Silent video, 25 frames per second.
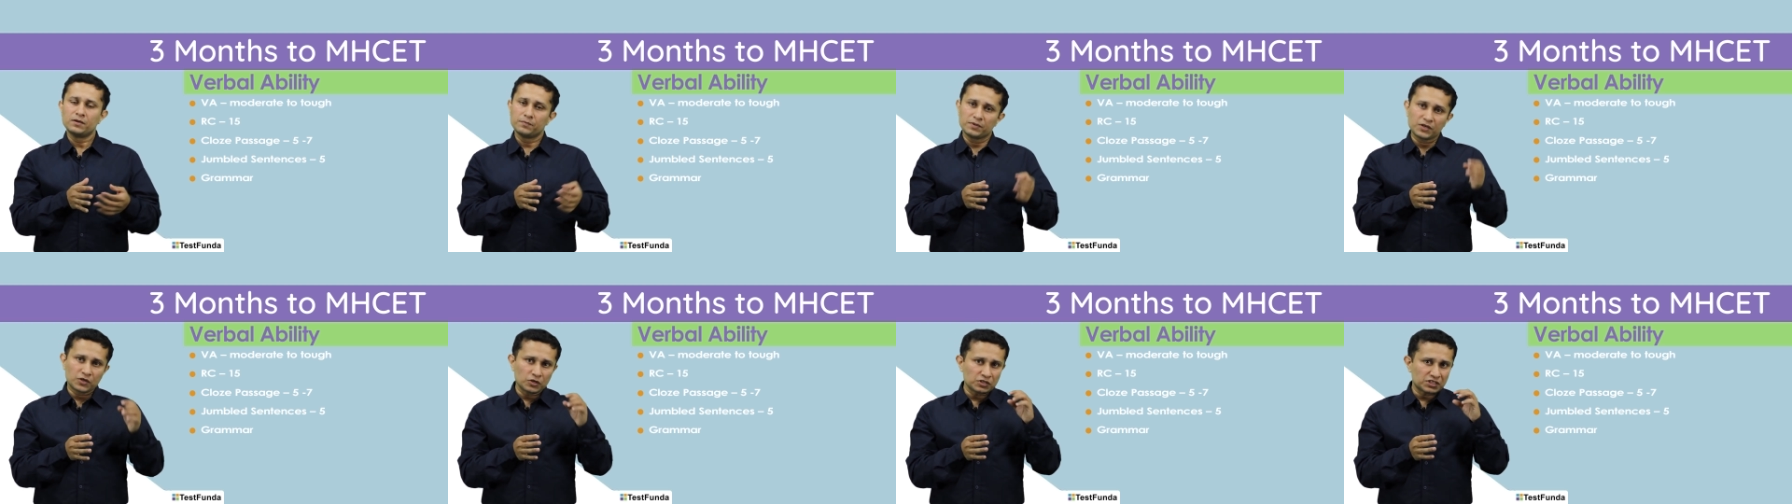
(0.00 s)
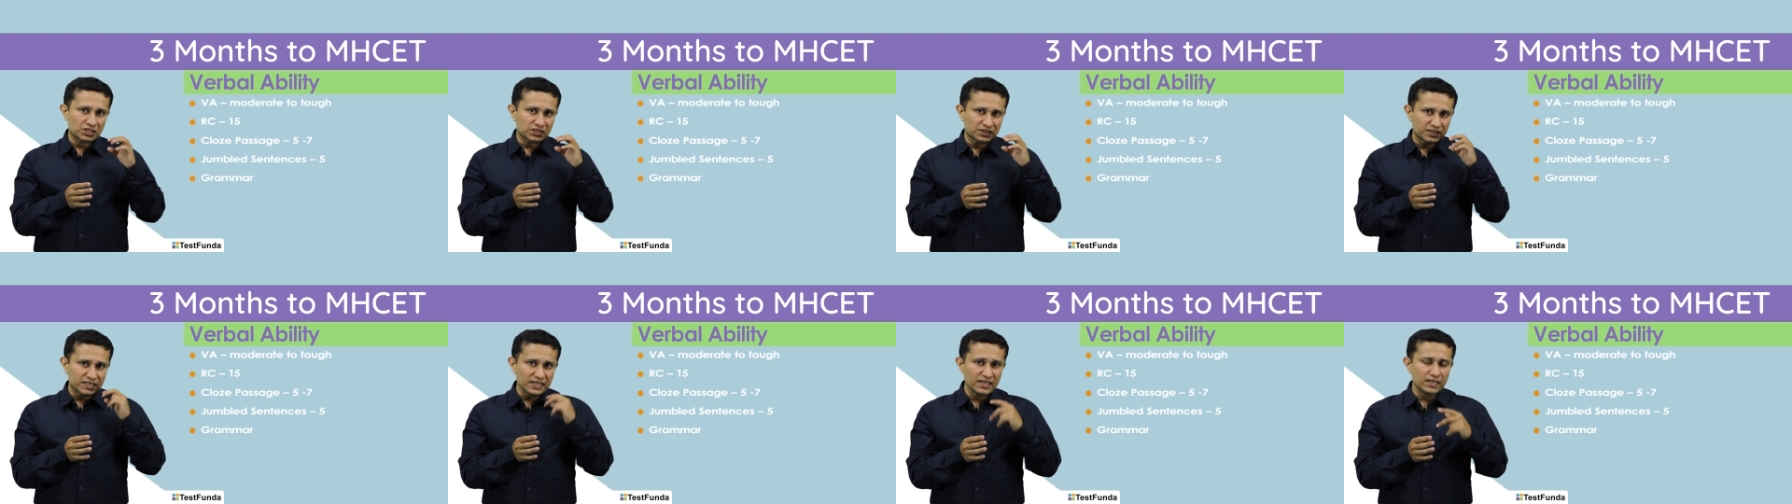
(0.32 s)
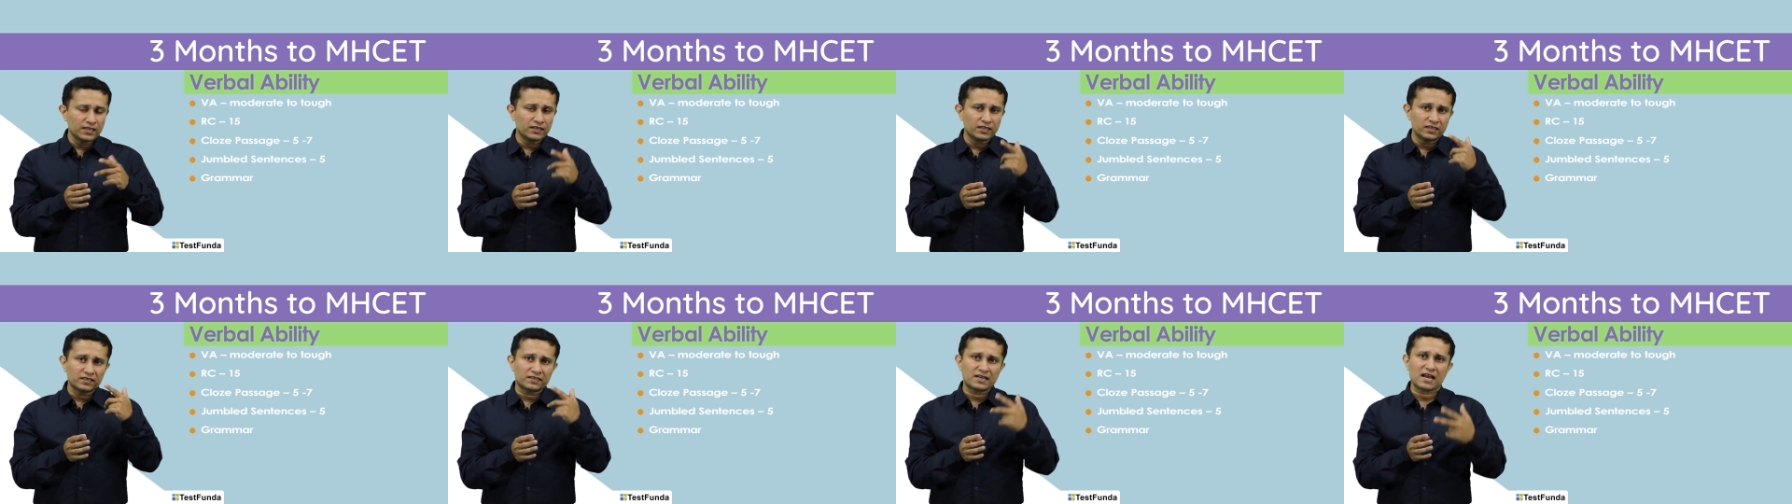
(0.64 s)
Because
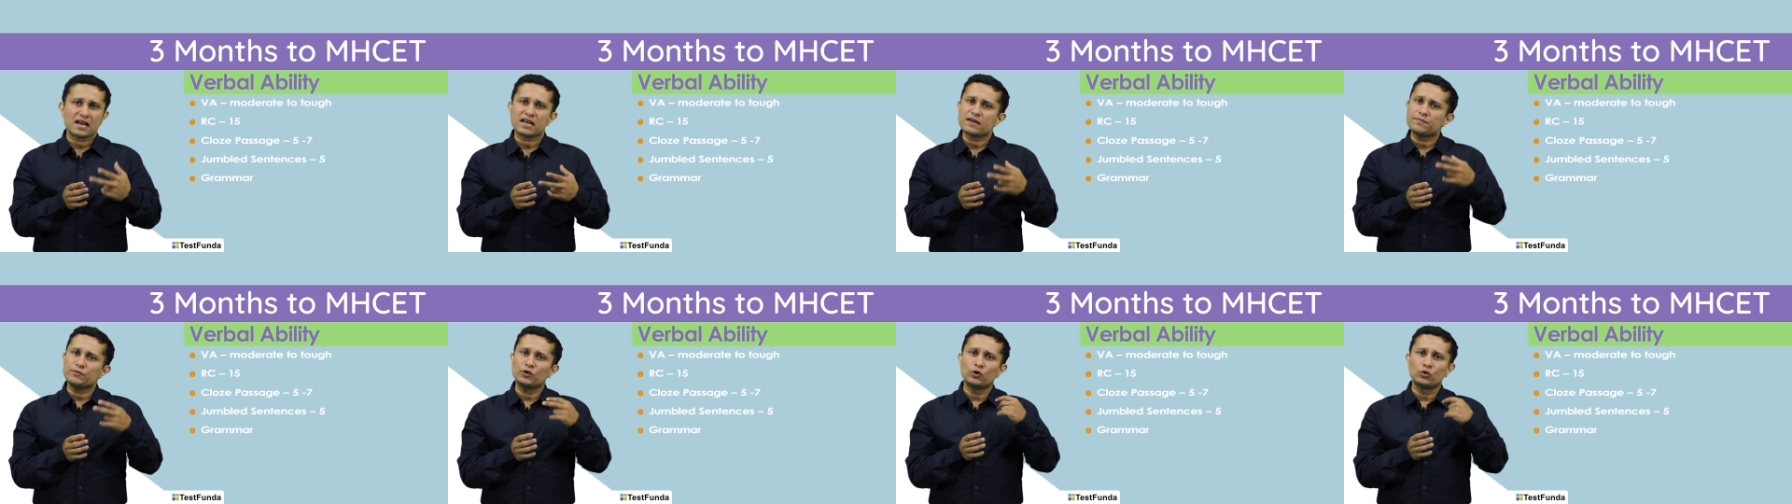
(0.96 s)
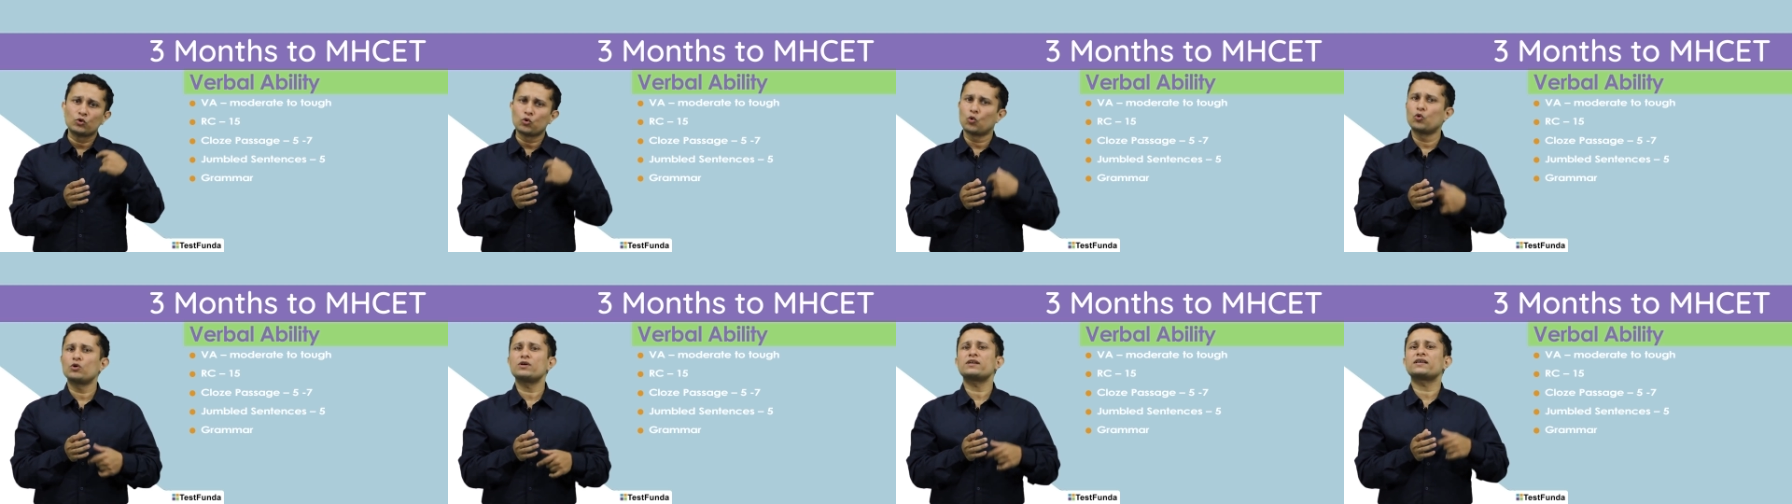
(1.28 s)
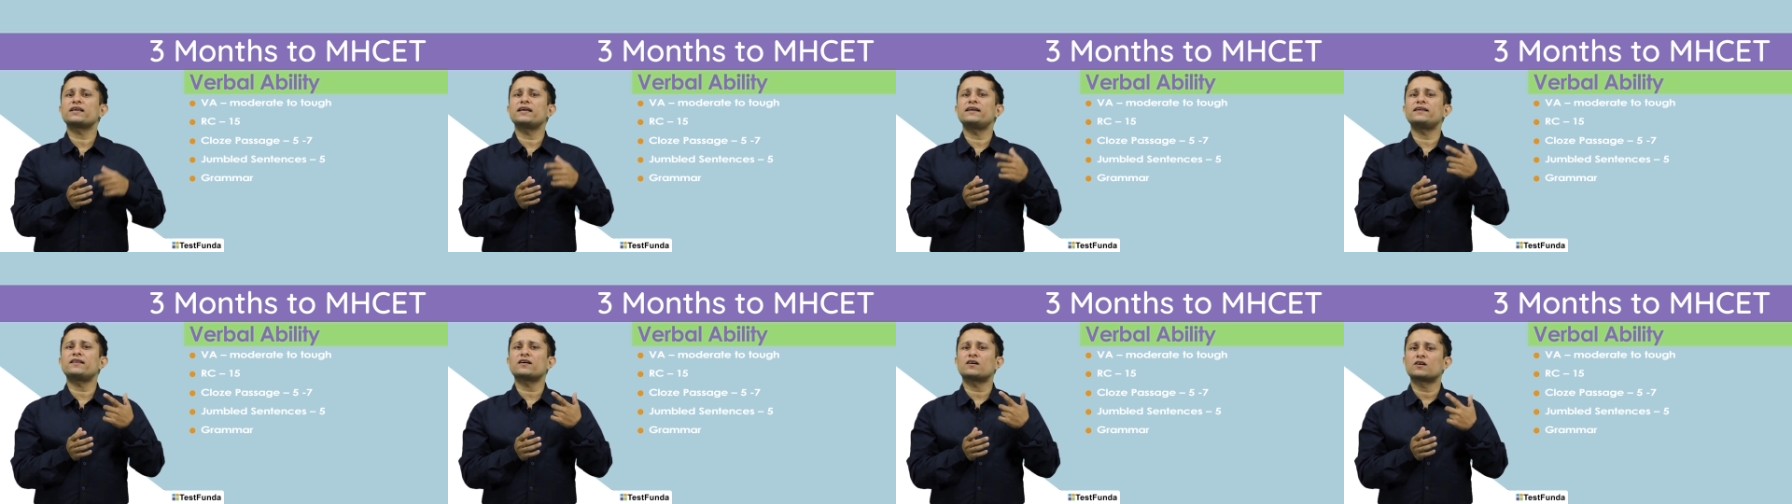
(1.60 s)
till the time you don't
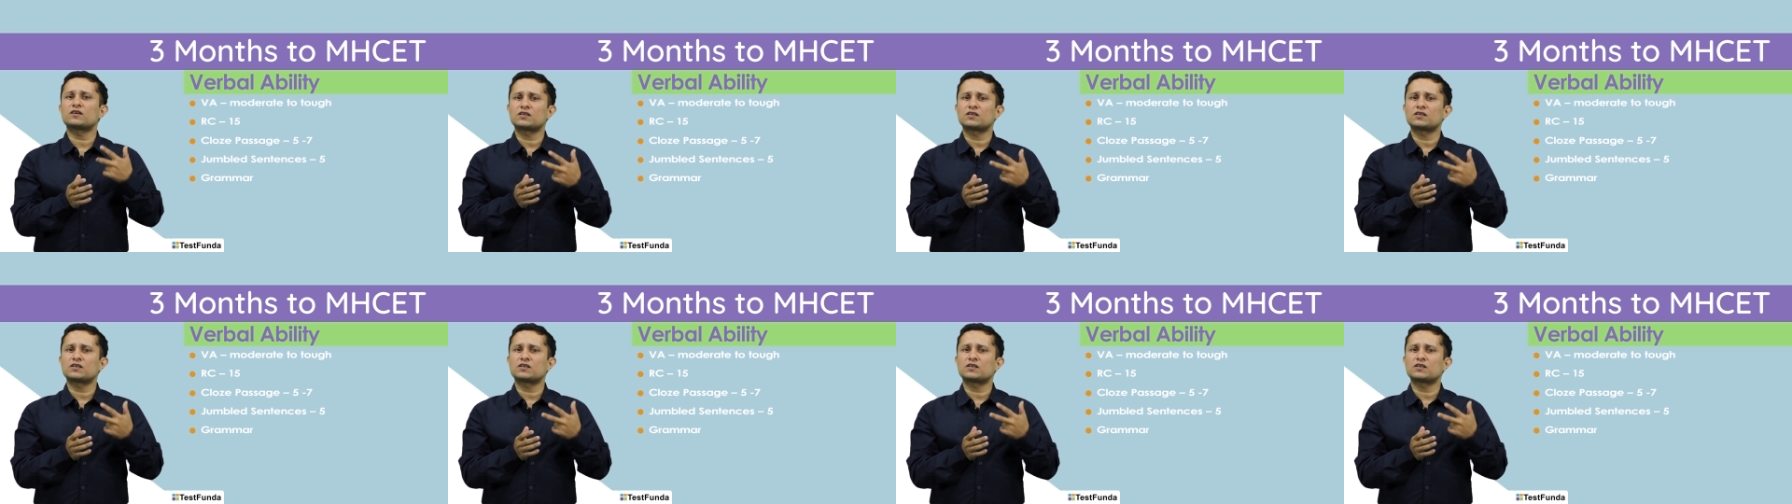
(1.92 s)
get